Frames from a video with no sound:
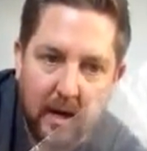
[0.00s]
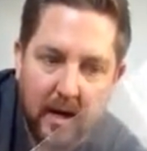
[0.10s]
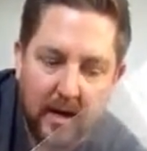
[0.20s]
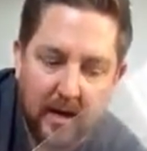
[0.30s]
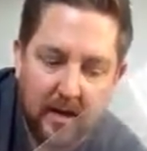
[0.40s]

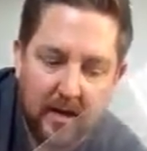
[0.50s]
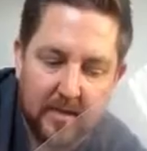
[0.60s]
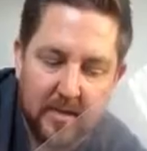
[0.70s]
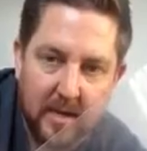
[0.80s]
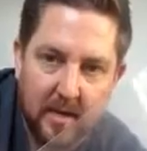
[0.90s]
A
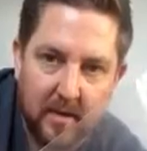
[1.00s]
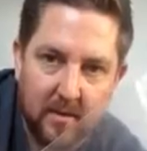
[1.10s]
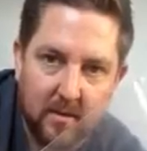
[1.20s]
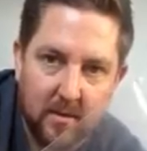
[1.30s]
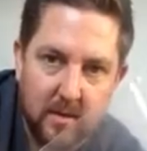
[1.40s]

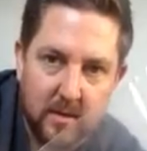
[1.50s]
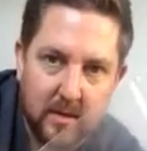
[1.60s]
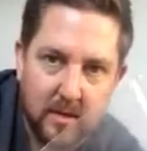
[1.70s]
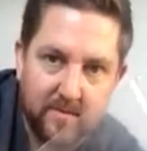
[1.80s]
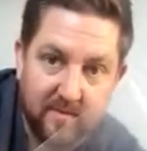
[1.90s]
tin
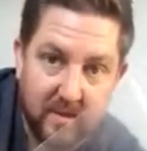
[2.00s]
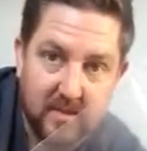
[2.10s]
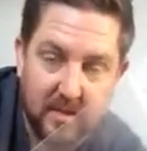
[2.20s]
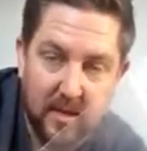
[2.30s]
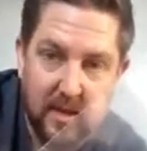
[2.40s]

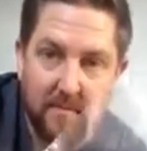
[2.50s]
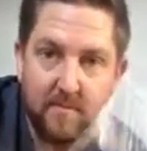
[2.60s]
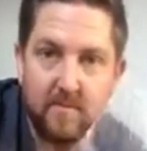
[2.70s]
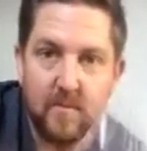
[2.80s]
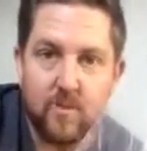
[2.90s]
fits in there
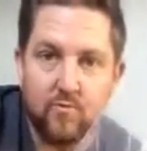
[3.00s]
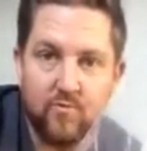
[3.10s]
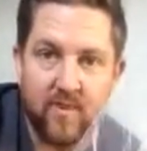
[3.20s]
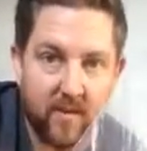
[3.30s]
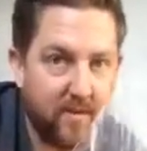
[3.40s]

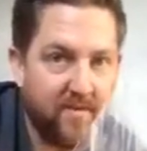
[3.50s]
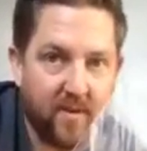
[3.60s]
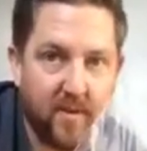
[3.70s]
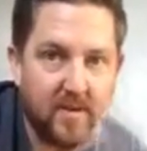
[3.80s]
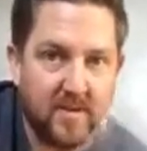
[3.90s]
very,
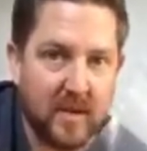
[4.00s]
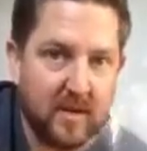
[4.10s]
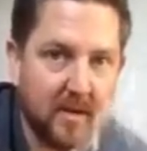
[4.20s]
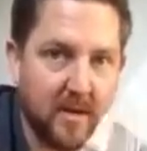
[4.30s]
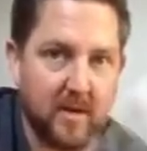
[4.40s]
very
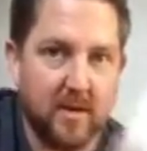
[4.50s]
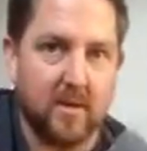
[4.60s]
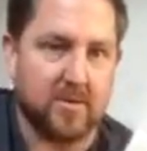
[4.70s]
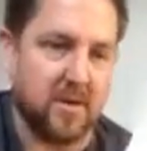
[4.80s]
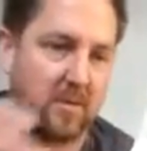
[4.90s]
snugly, and
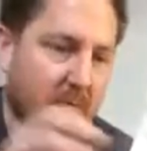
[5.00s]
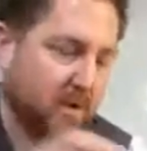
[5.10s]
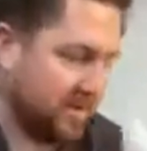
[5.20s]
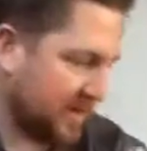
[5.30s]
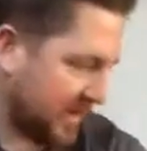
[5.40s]
I'll show you what
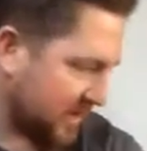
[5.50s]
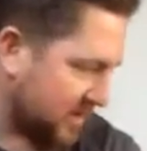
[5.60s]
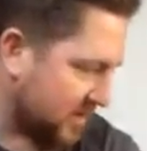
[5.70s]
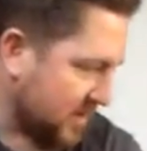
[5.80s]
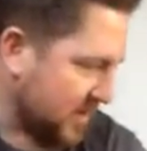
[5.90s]
I mean.
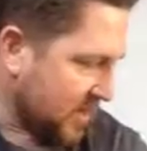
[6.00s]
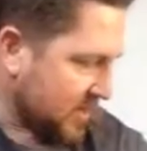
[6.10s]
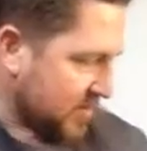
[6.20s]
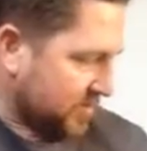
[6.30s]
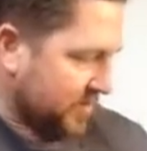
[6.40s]

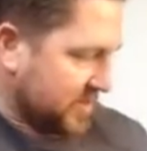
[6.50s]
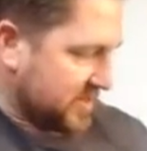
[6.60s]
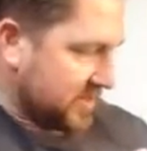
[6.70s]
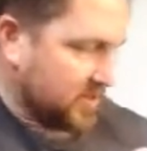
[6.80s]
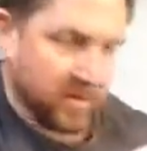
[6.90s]
And the
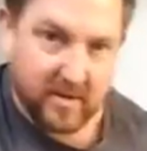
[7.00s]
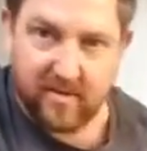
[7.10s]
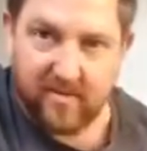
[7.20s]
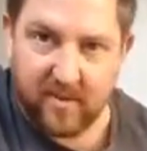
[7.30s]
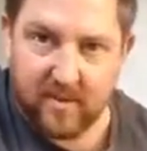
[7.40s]
reason I want it
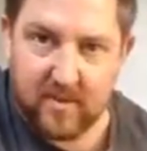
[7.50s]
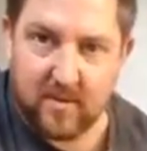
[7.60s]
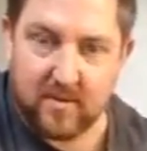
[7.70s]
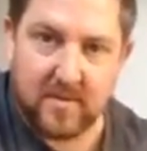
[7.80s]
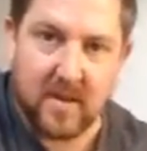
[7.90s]
to fit
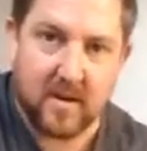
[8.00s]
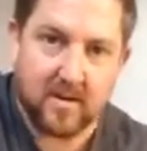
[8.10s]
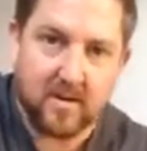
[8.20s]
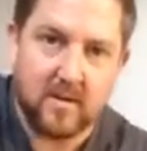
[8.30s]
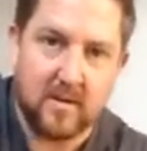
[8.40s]
so
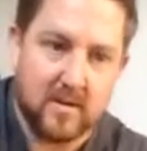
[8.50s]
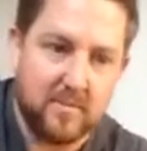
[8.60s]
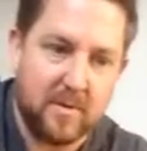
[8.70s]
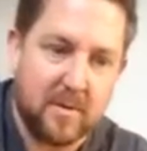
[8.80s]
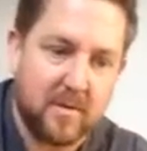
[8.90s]
snug is
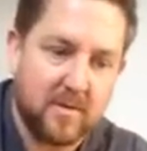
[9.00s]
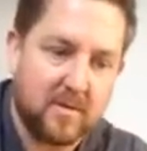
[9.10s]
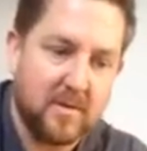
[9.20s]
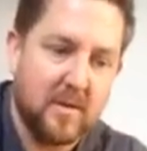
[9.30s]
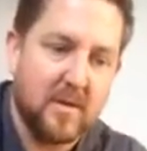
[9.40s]
because